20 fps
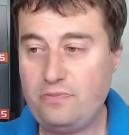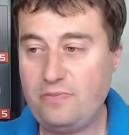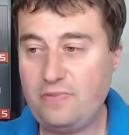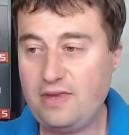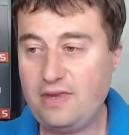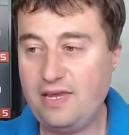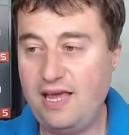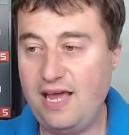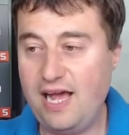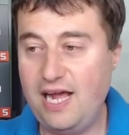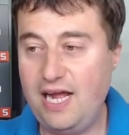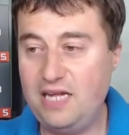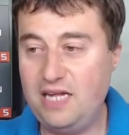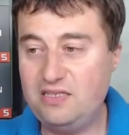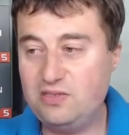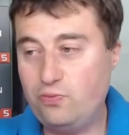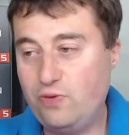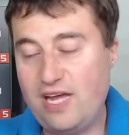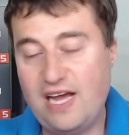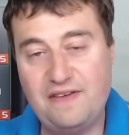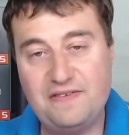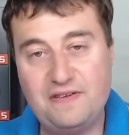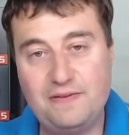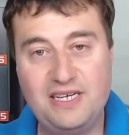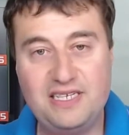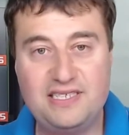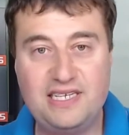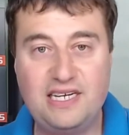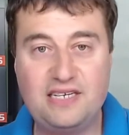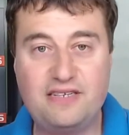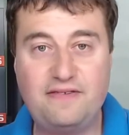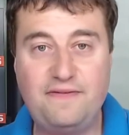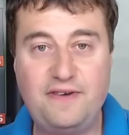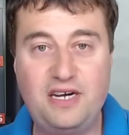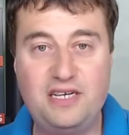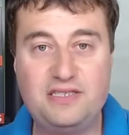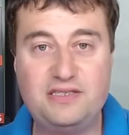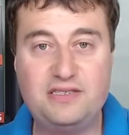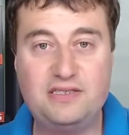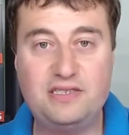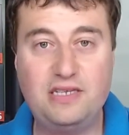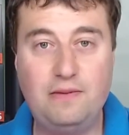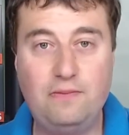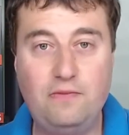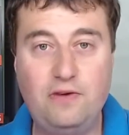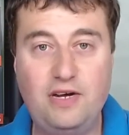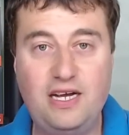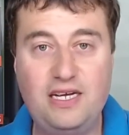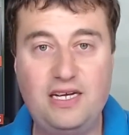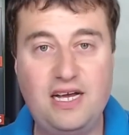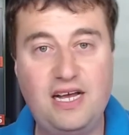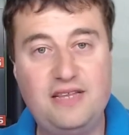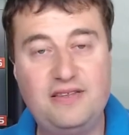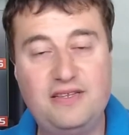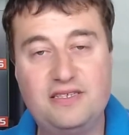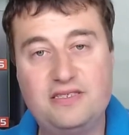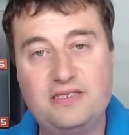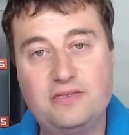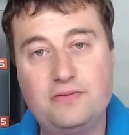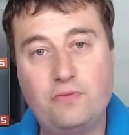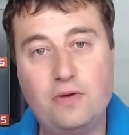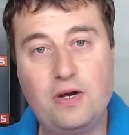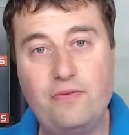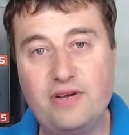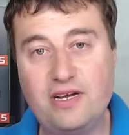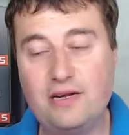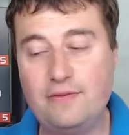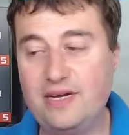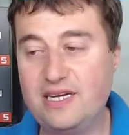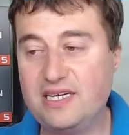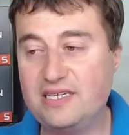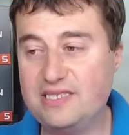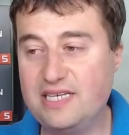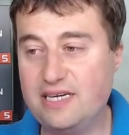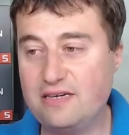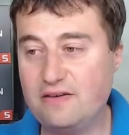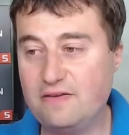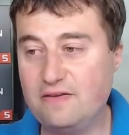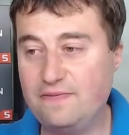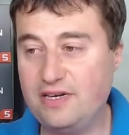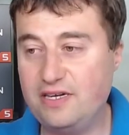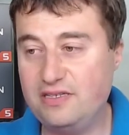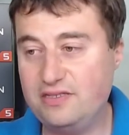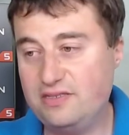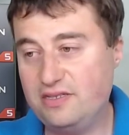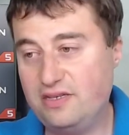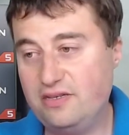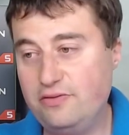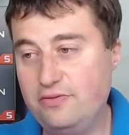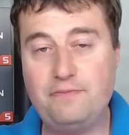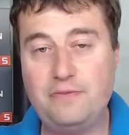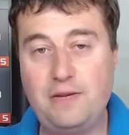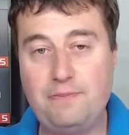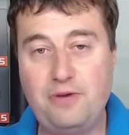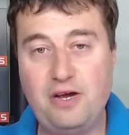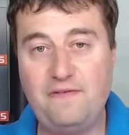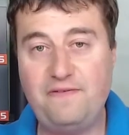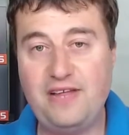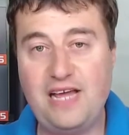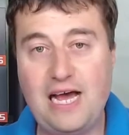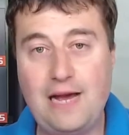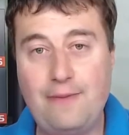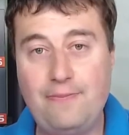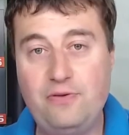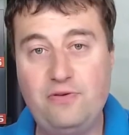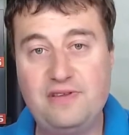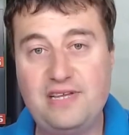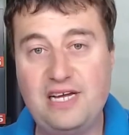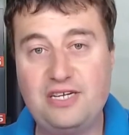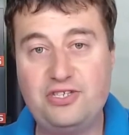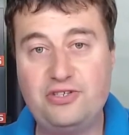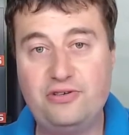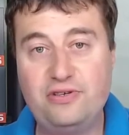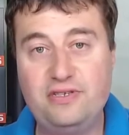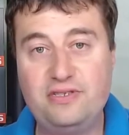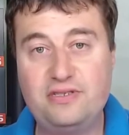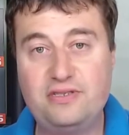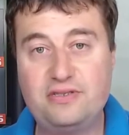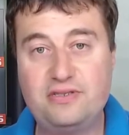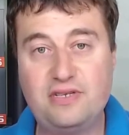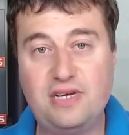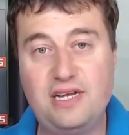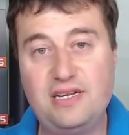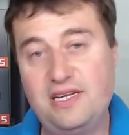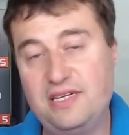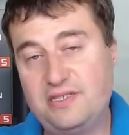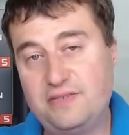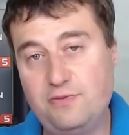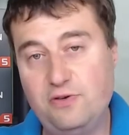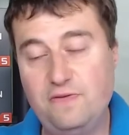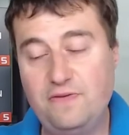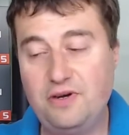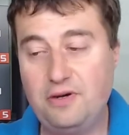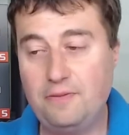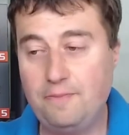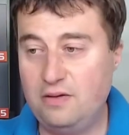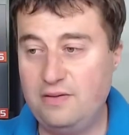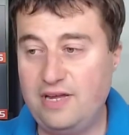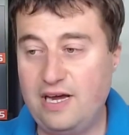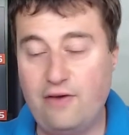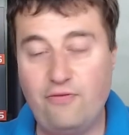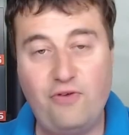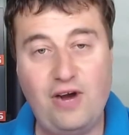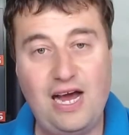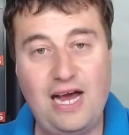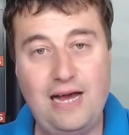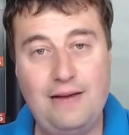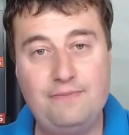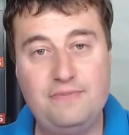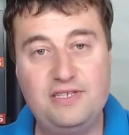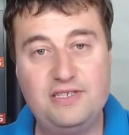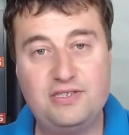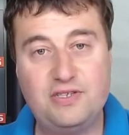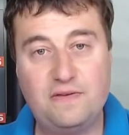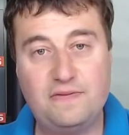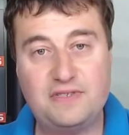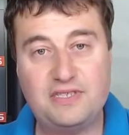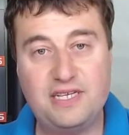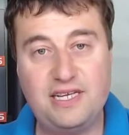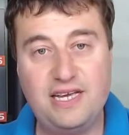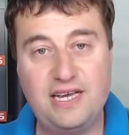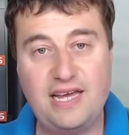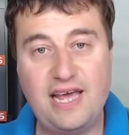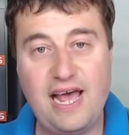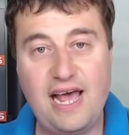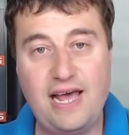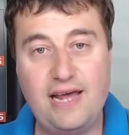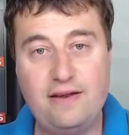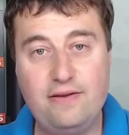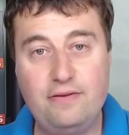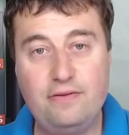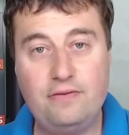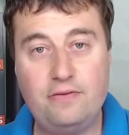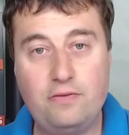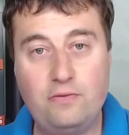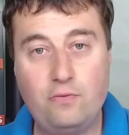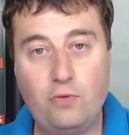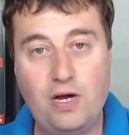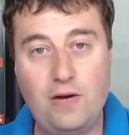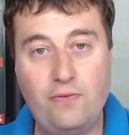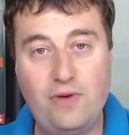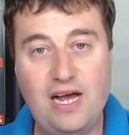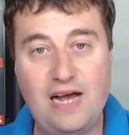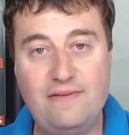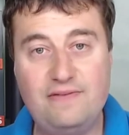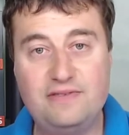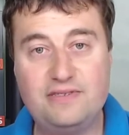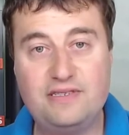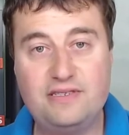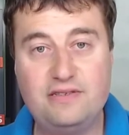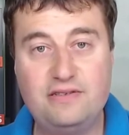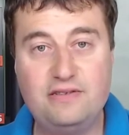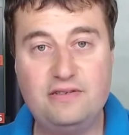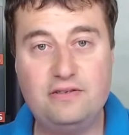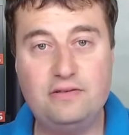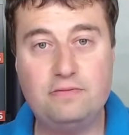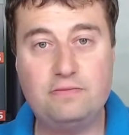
and we have to make sacrifices somewhere, and this is where we're going to make a sacrifice, so I'm perfectly happy with that choice, and let's move on. Now RAM is obviously again where we're having to